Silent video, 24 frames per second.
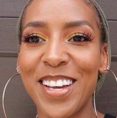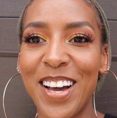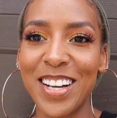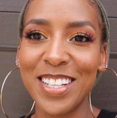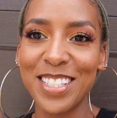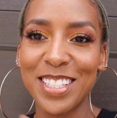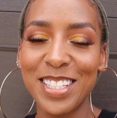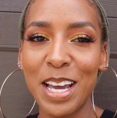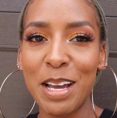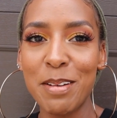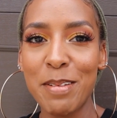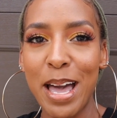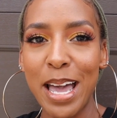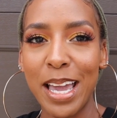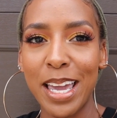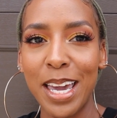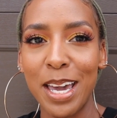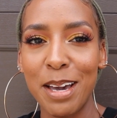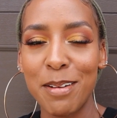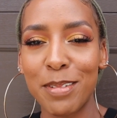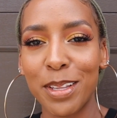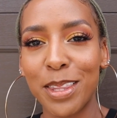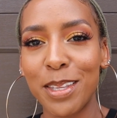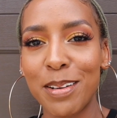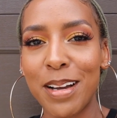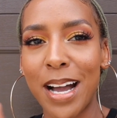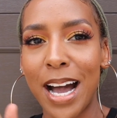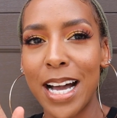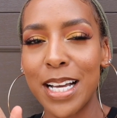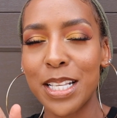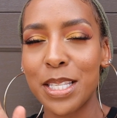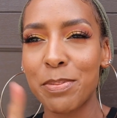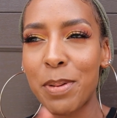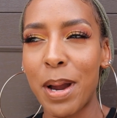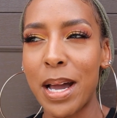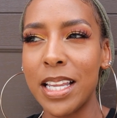so I'll check back in with you
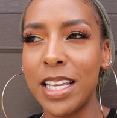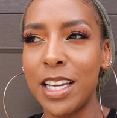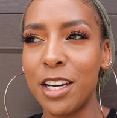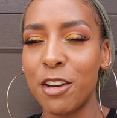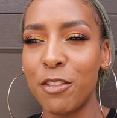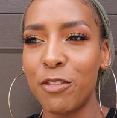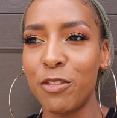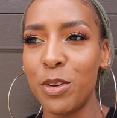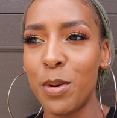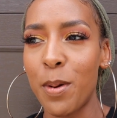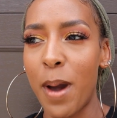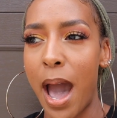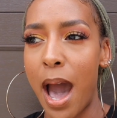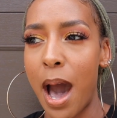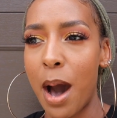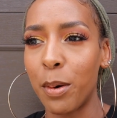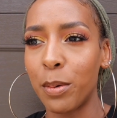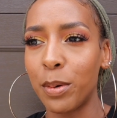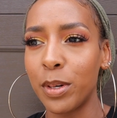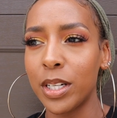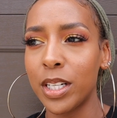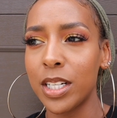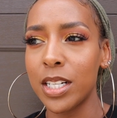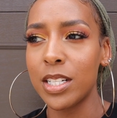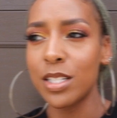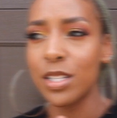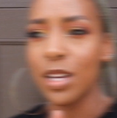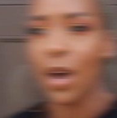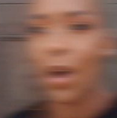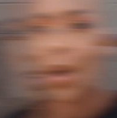guys probably in a few hours.